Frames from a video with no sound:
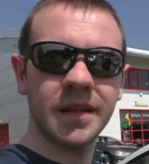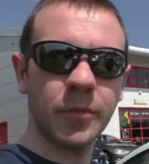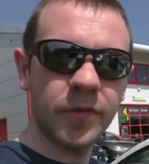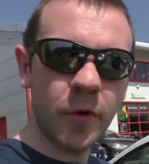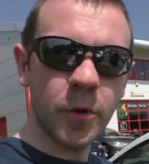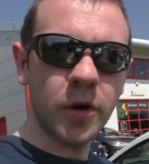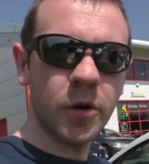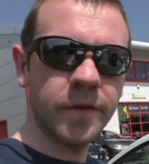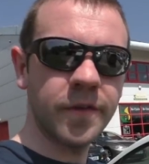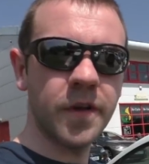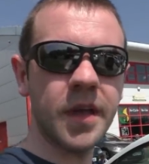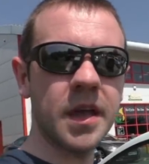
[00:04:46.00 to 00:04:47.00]
Now, before we go no
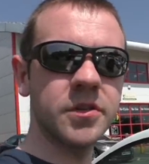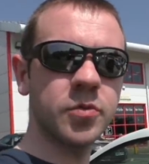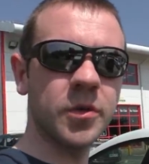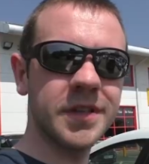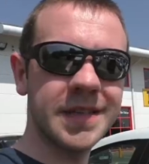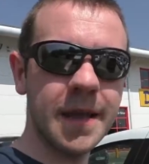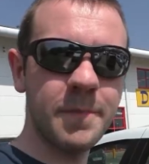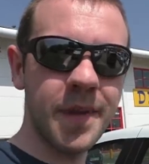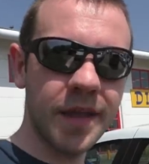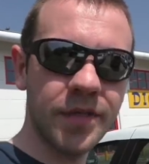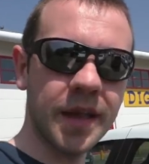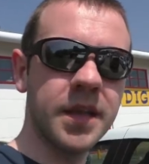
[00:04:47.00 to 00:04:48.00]
further, I just want to say a
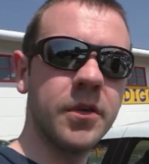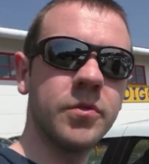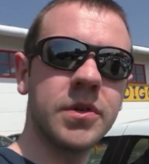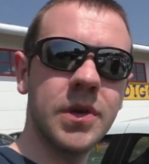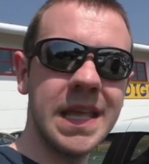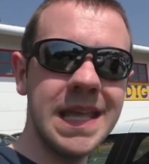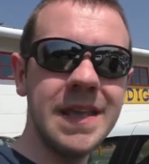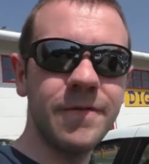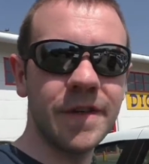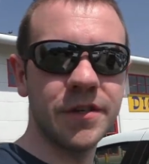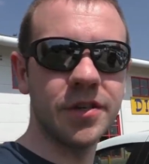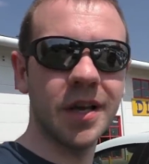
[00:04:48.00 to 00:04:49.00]
big thank you to
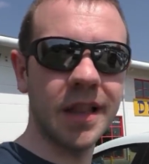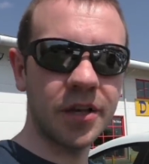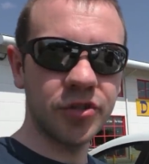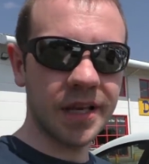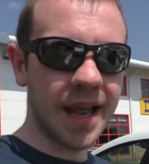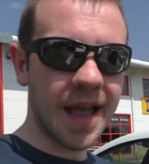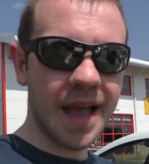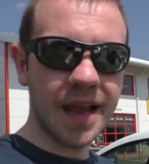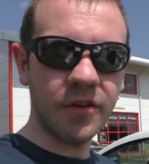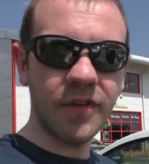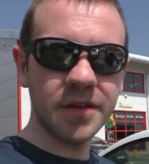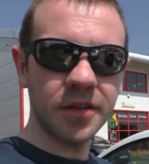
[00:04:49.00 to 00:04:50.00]
E-Vision Electric Car
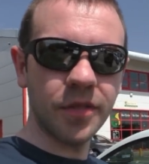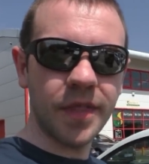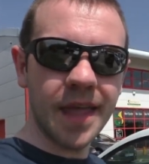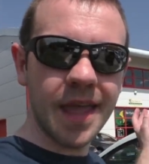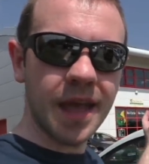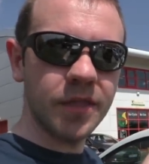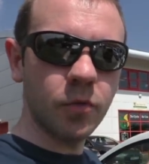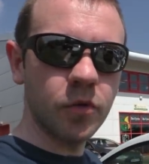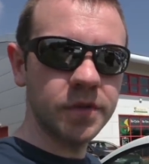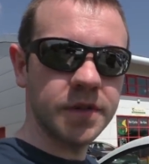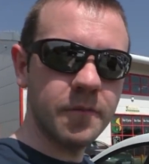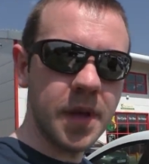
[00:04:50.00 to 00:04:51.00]
Hire Rental. They are the
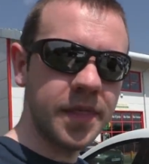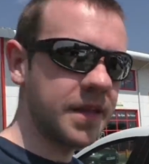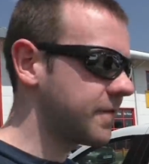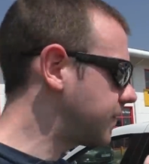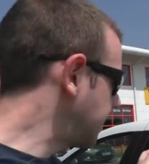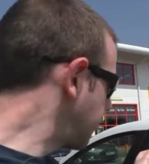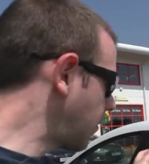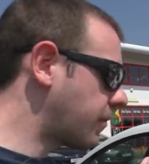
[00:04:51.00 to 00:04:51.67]
ones that have made this video